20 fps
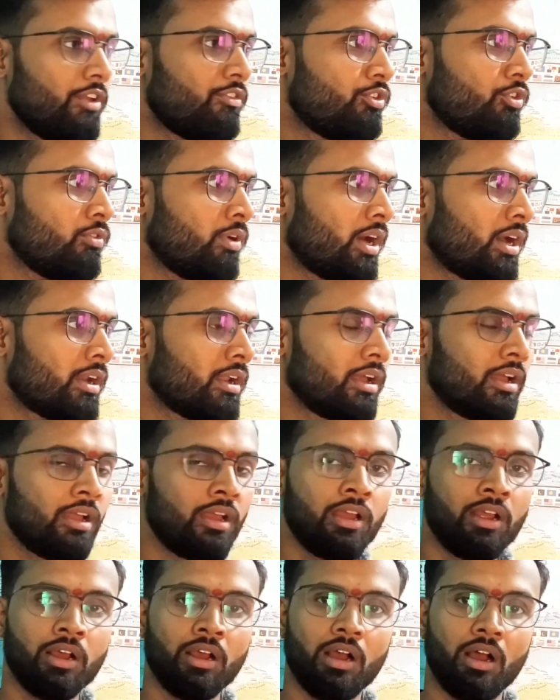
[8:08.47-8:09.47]
If you are
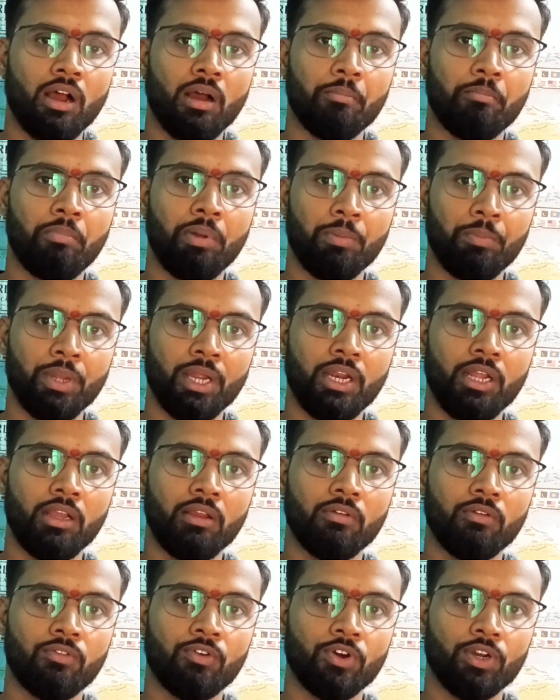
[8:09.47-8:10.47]

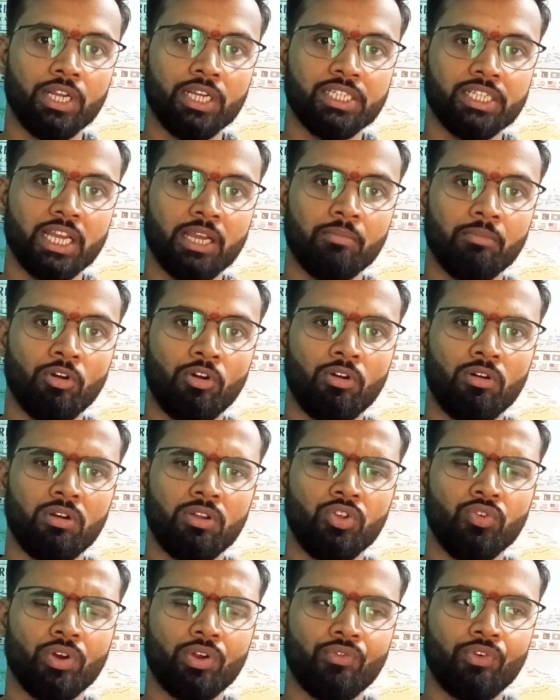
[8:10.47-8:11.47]
preparing for exam
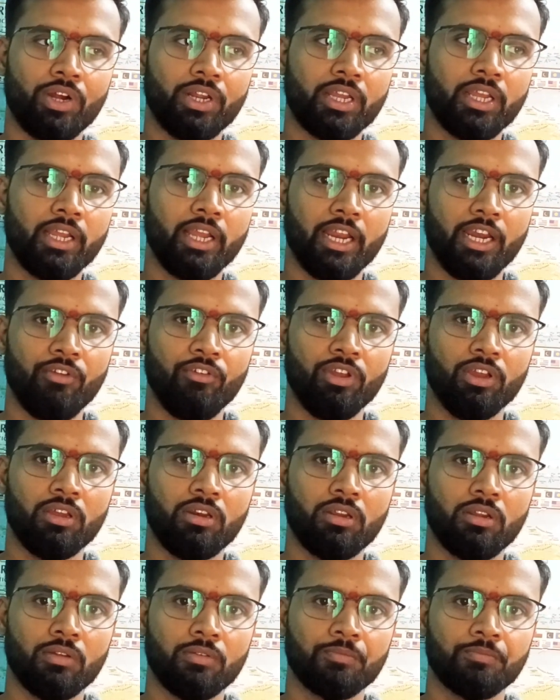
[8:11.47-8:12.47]
or you are working
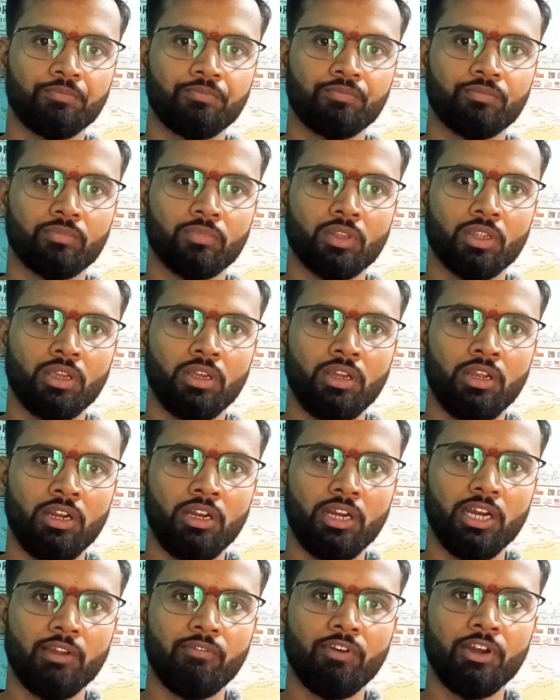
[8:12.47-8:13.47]
anywhere,
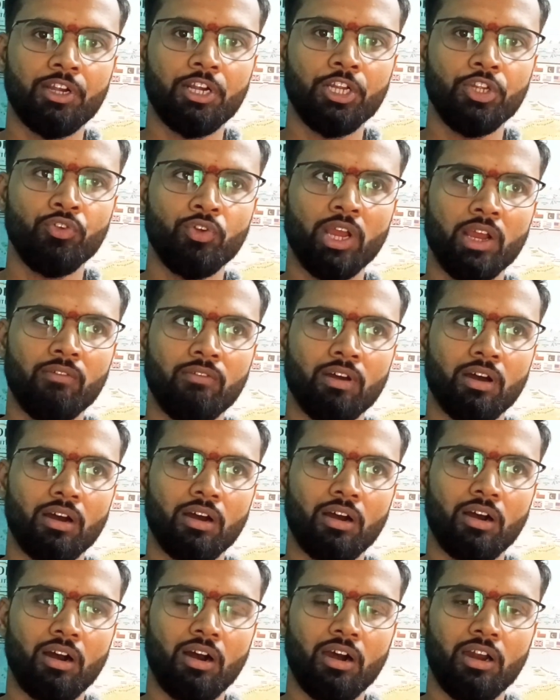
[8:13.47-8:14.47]
definitely you
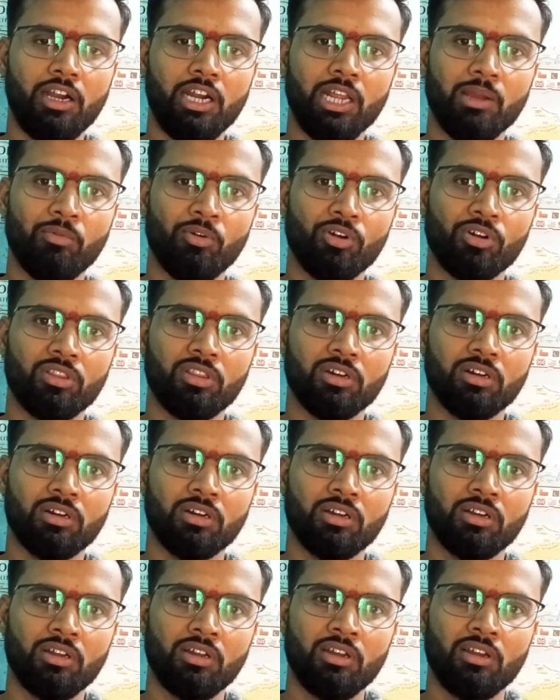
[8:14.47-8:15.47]
have heard about
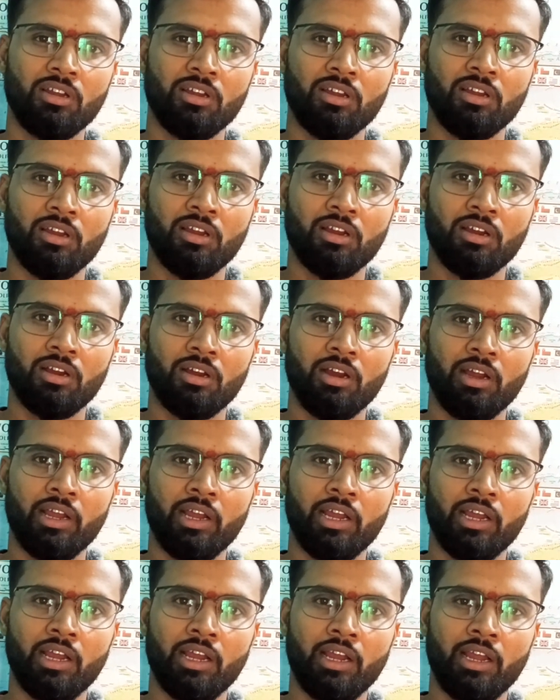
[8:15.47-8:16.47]
the
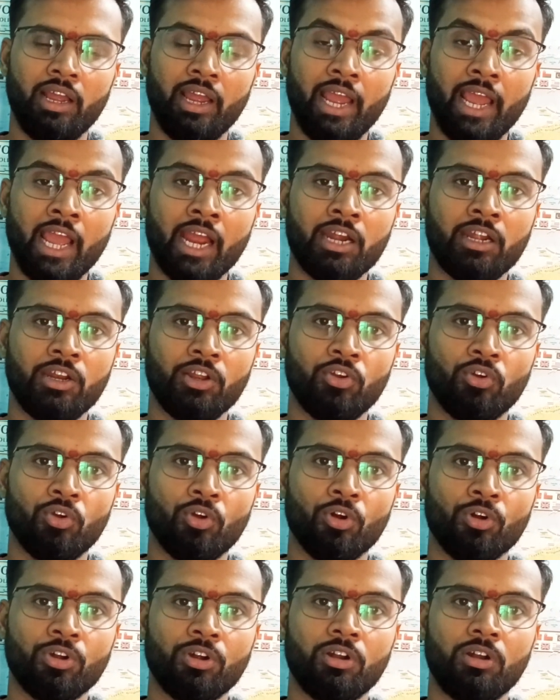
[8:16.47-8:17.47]
act
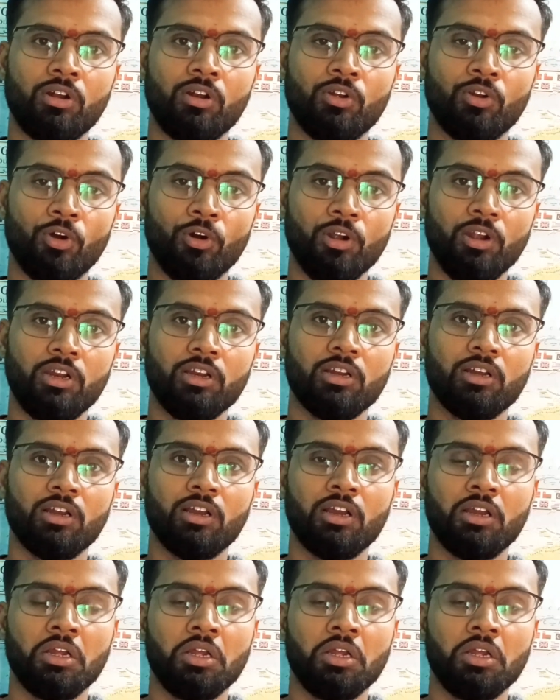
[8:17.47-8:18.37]
called